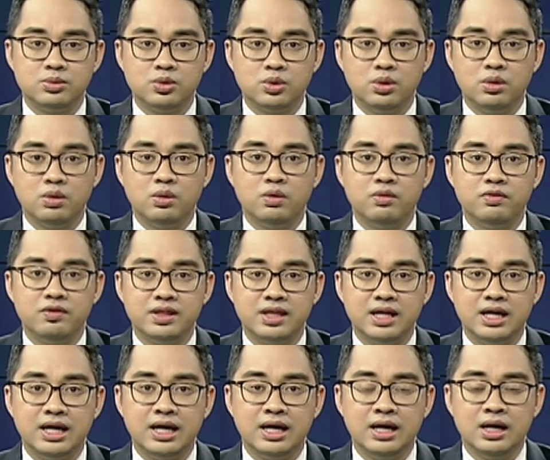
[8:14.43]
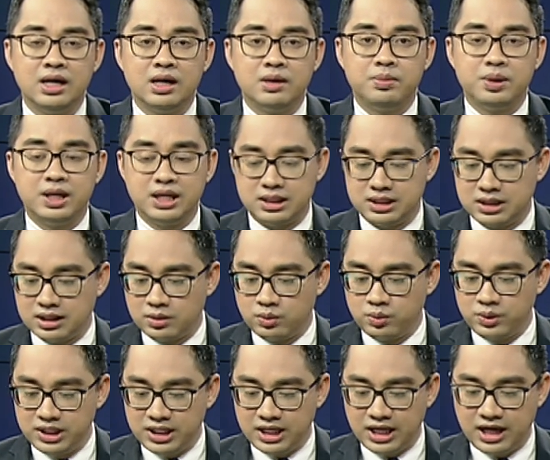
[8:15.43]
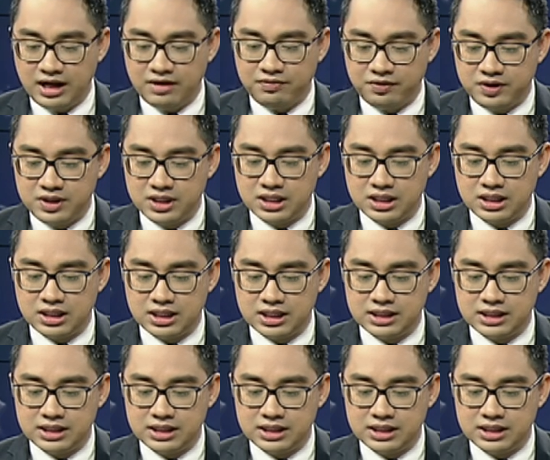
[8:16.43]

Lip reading: role over there. But we have here